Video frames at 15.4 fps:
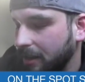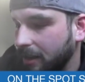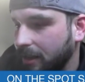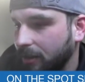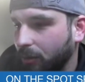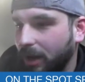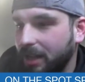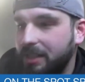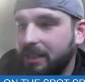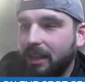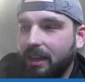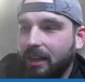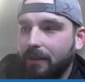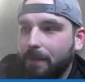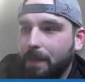went
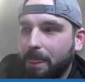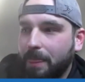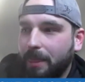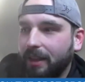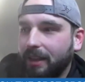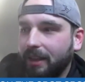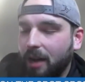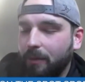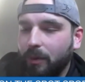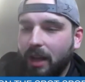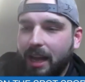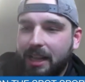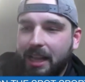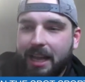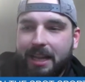to a couple
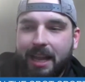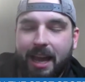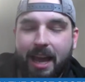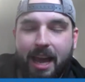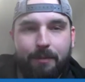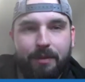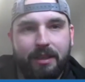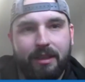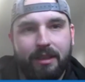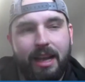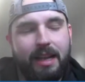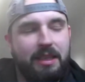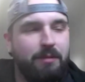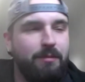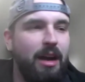NA camps and
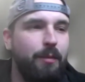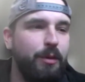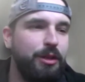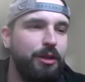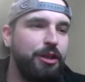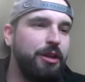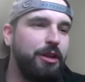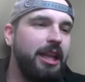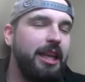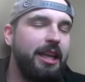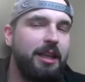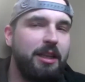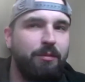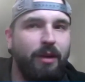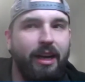had some
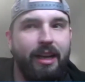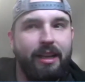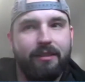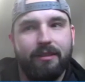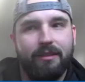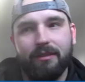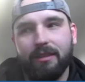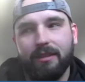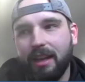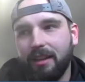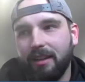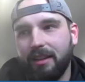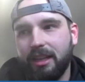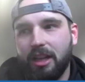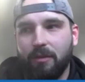opportunities, but
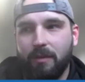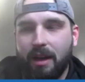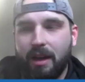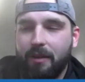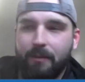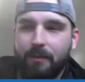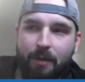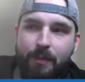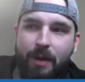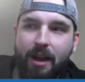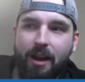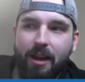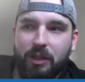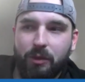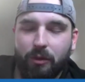my
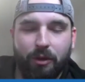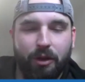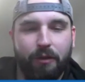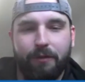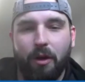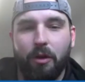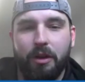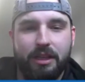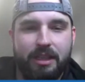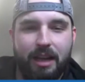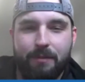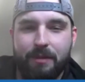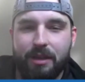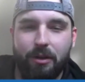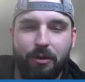parents were real focused
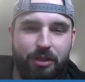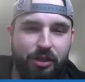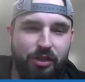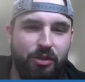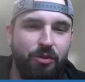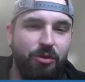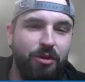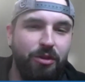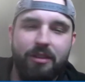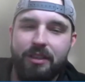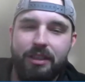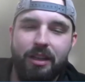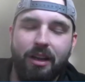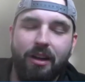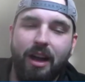on me going to school.
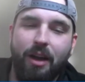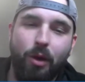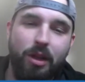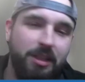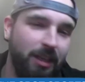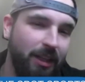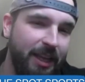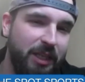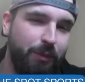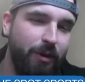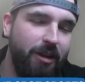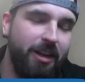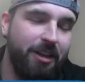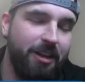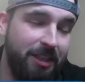So I went to Lake
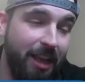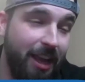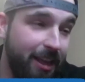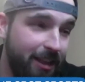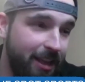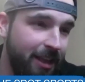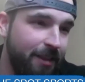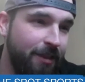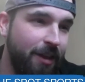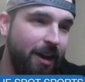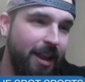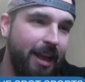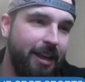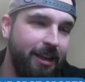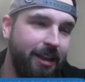Superior State and thought
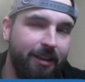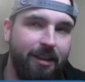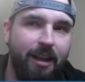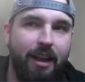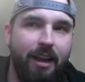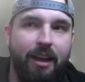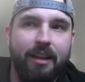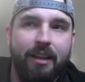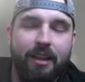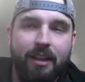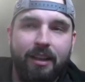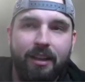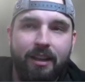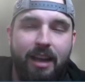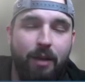I could
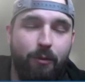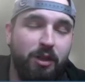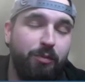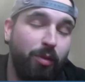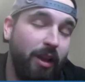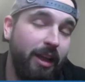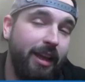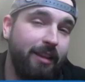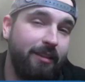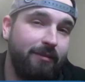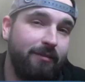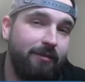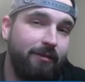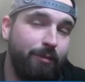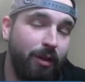and was
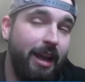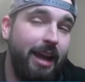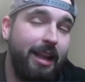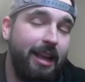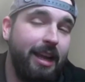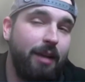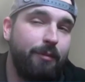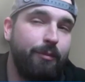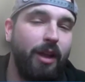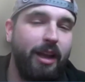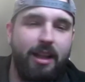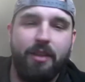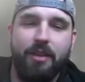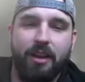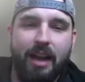planning on
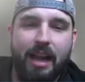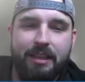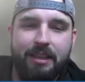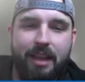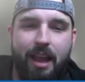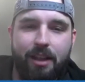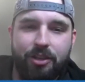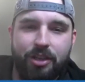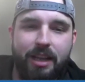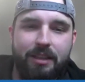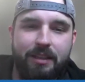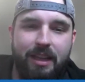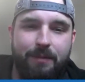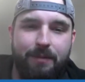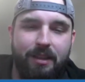playing on their ACHA
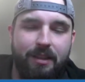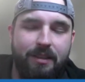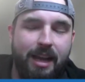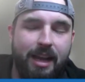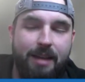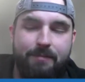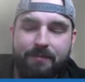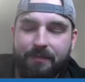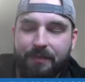team at the time.